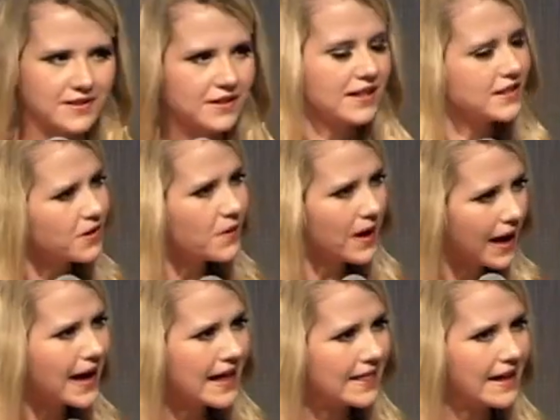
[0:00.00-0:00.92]
It's
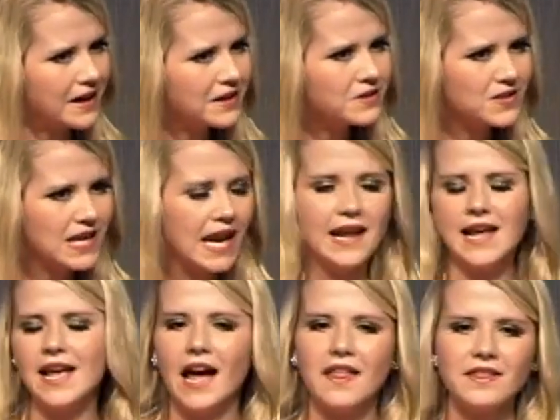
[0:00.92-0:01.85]
okay. They understand.
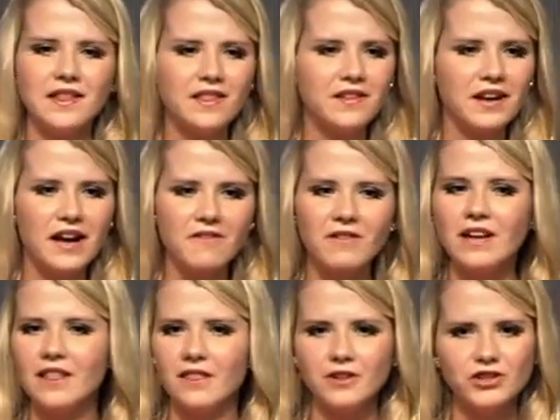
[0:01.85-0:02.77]
And the other half,
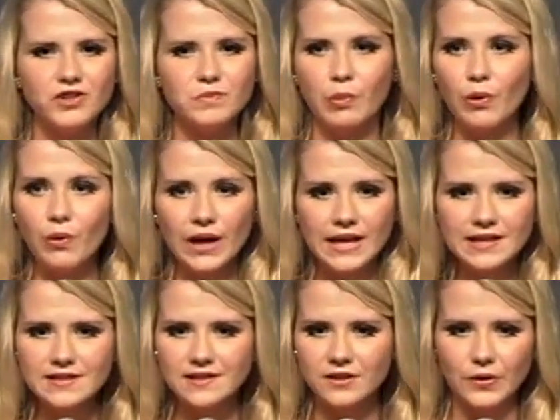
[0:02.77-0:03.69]
they're just
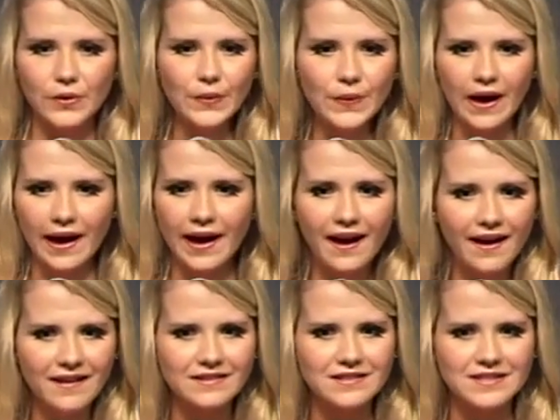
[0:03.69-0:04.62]
boys. Who
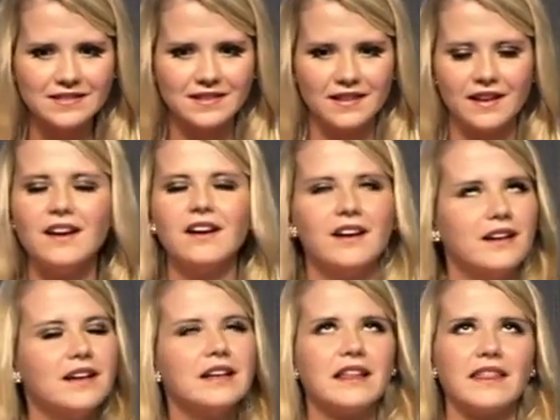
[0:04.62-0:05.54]
cares?
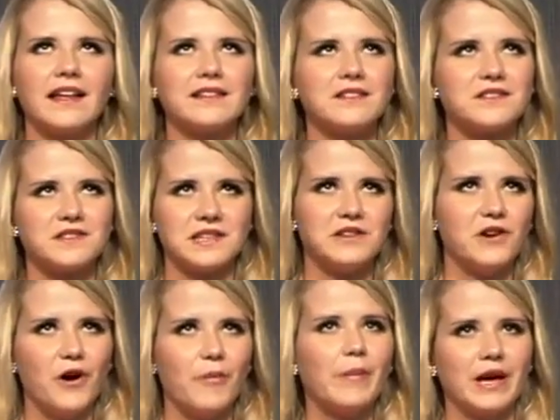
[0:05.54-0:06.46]
That just did
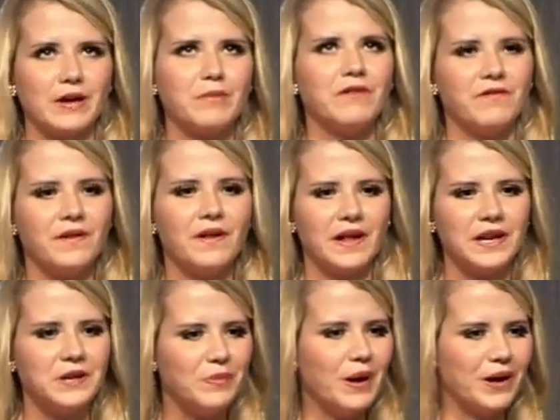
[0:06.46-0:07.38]
not make me feel
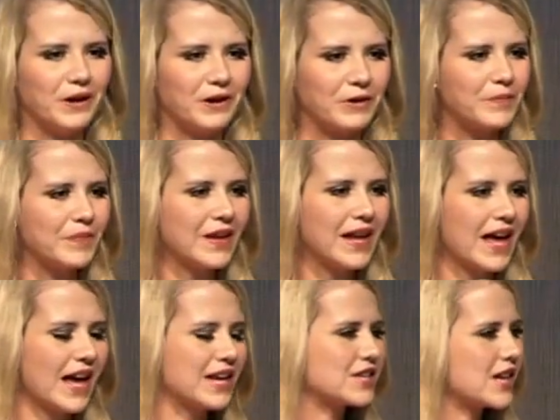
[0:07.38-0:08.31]
any better.
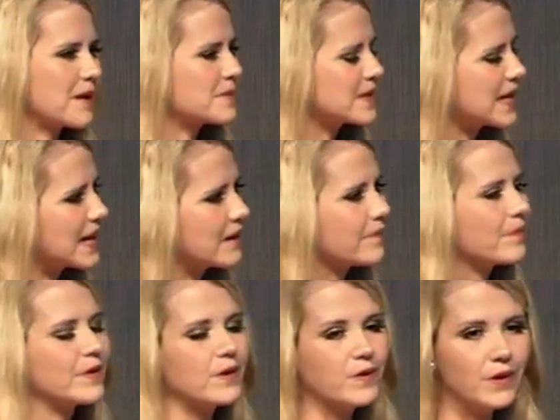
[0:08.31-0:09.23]
And she kept saying,
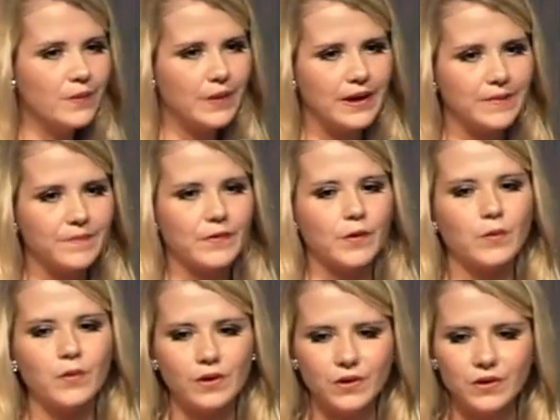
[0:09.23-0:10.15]
you know what? The
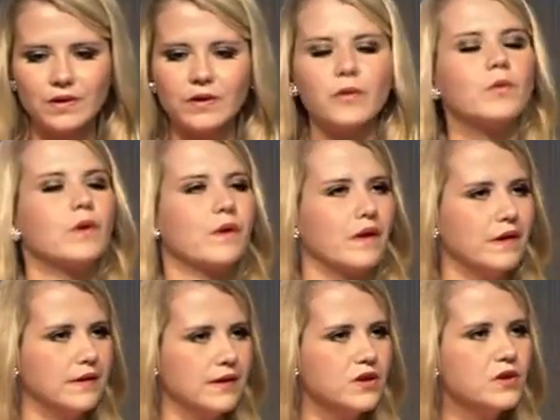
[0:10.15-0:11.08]
world will
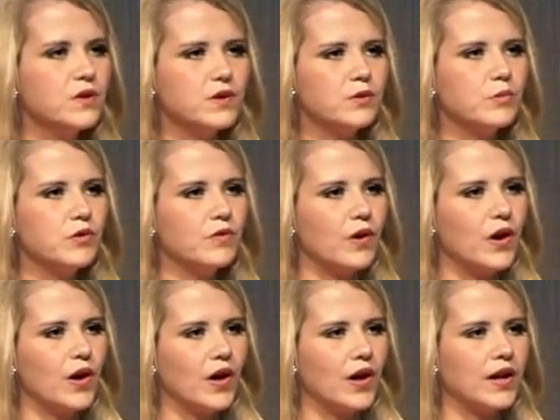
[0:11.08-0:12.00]
continue to move
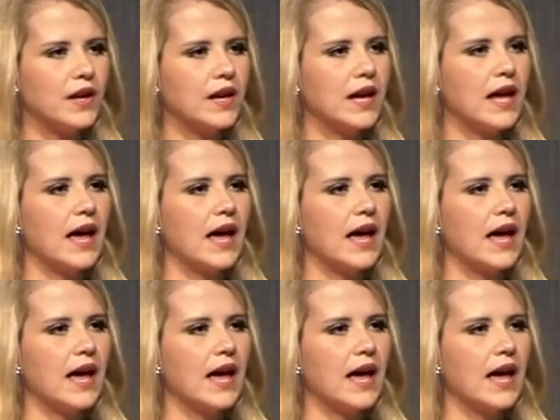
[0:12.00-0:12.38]
on.